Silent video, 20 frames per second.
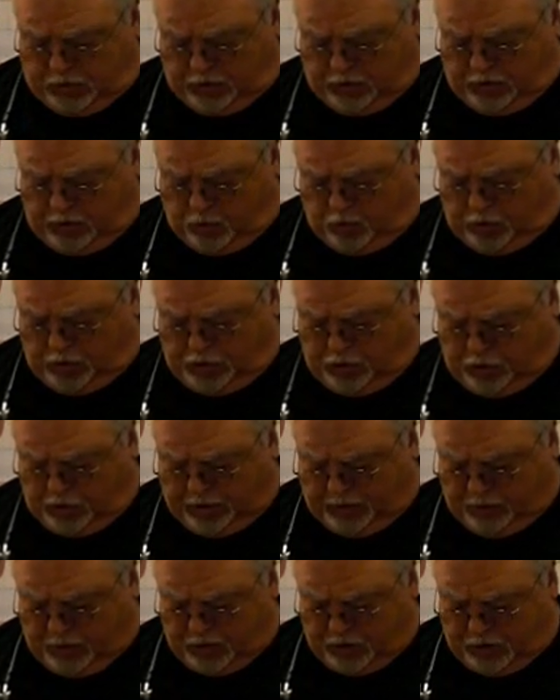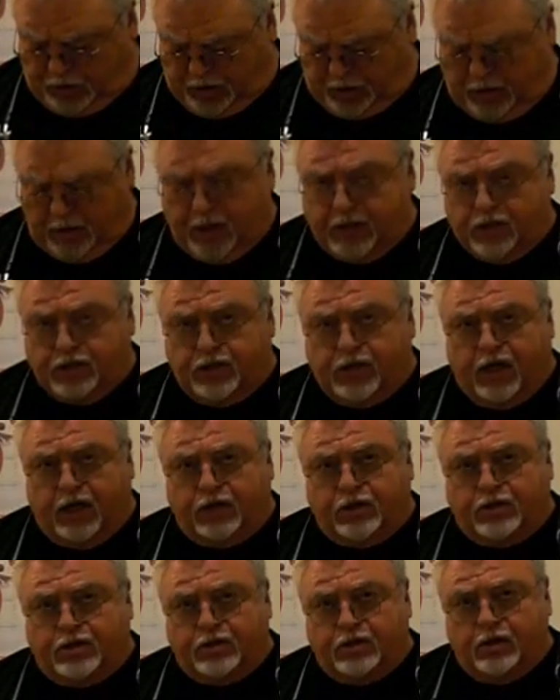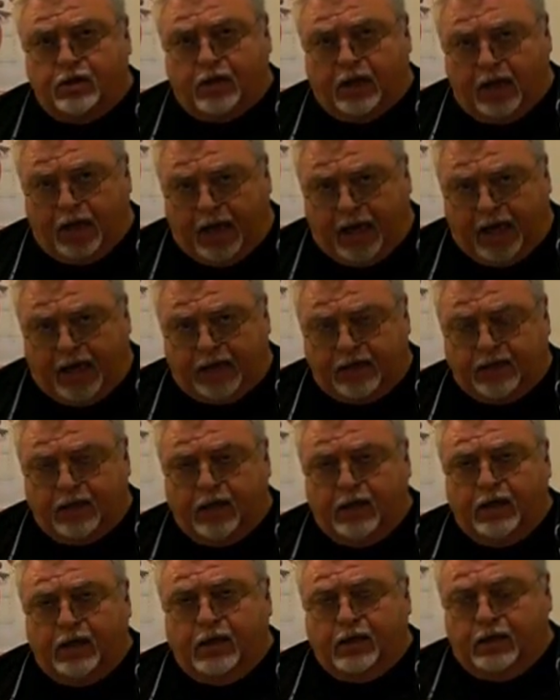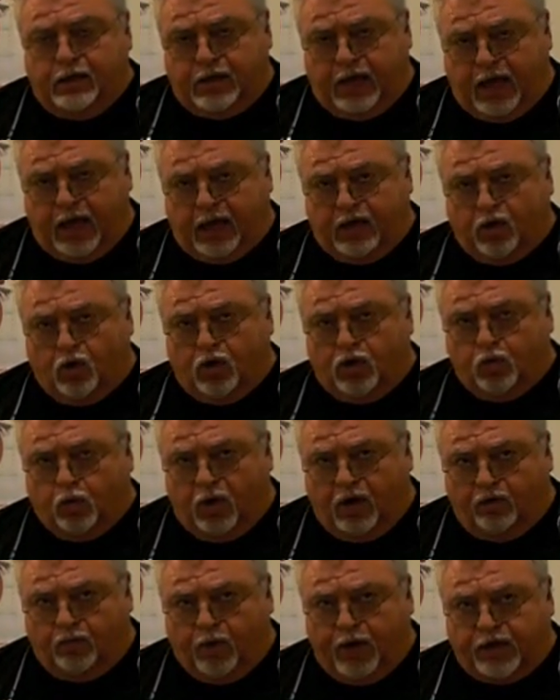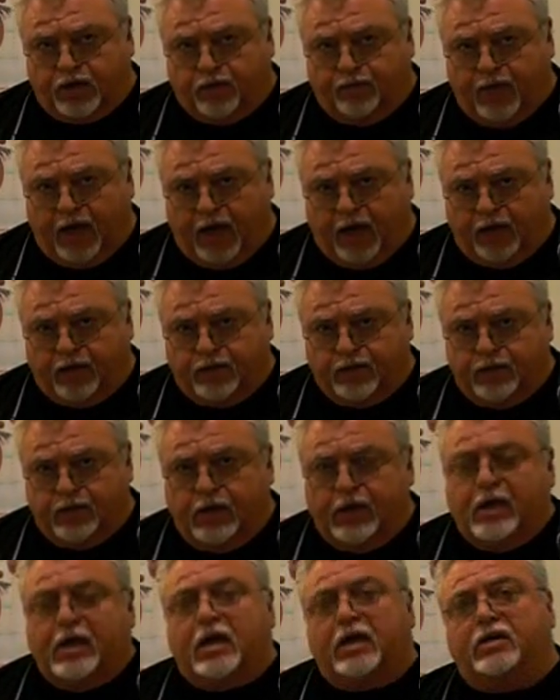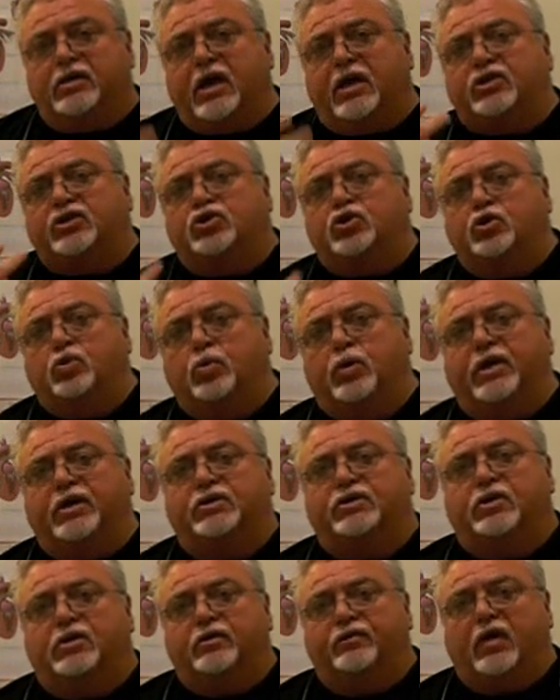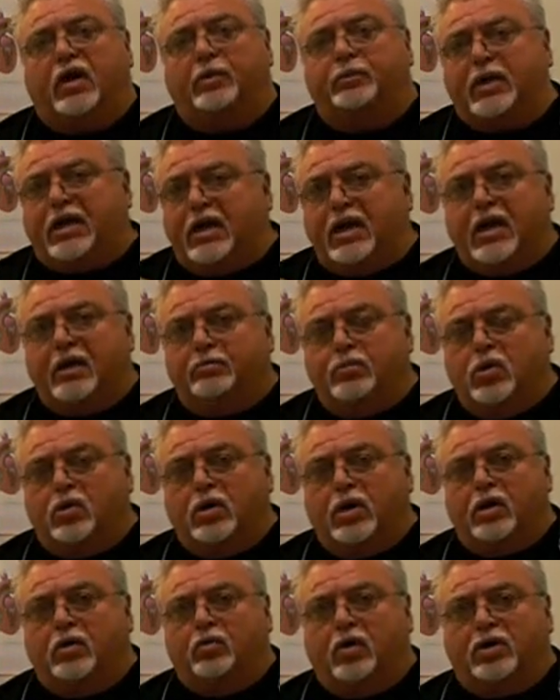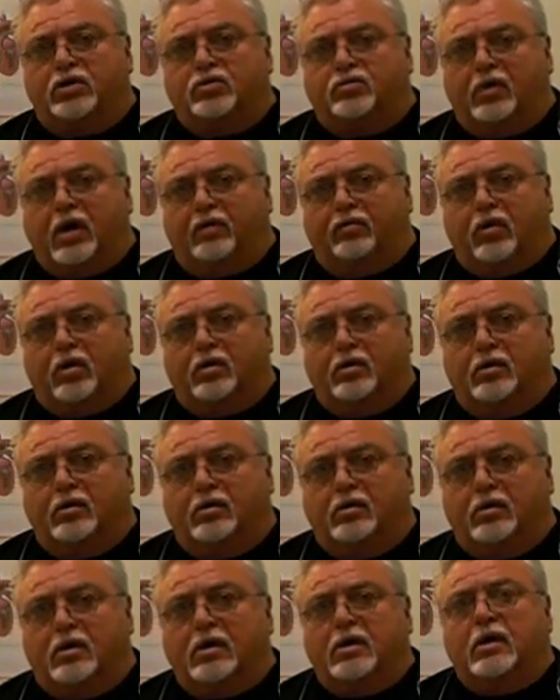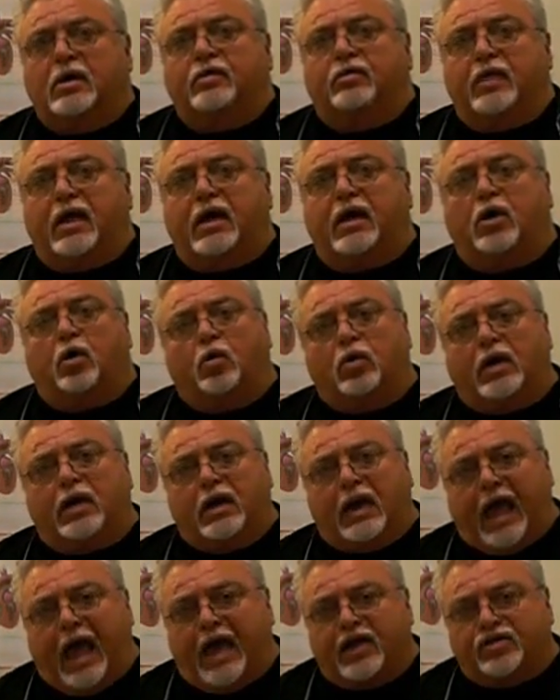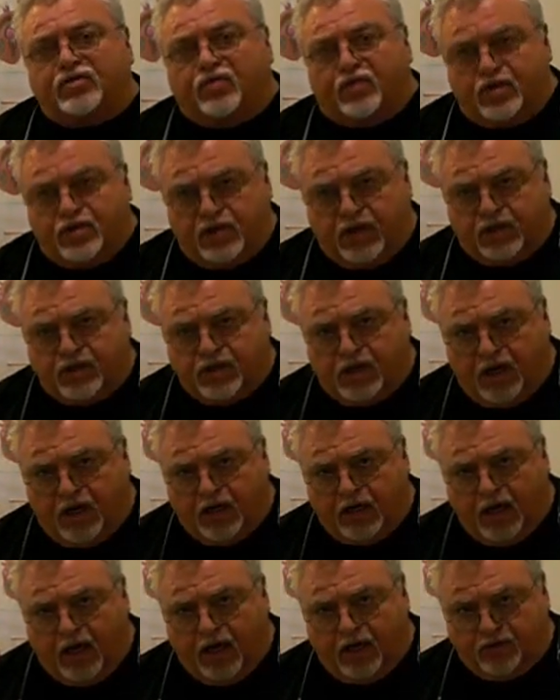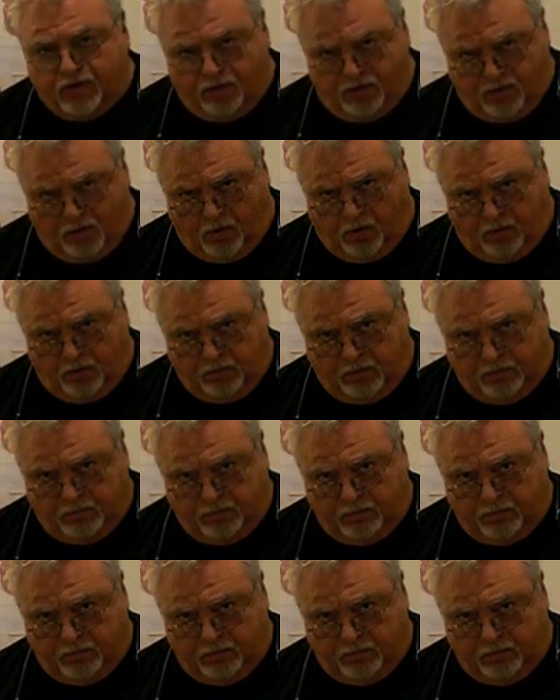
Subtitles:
Because once you give a shot at 6, 8, 10, or 12 weeks of age, it takes 2 weeks to develop any immunity whatsoever. Then it only lasts for 16 days or so.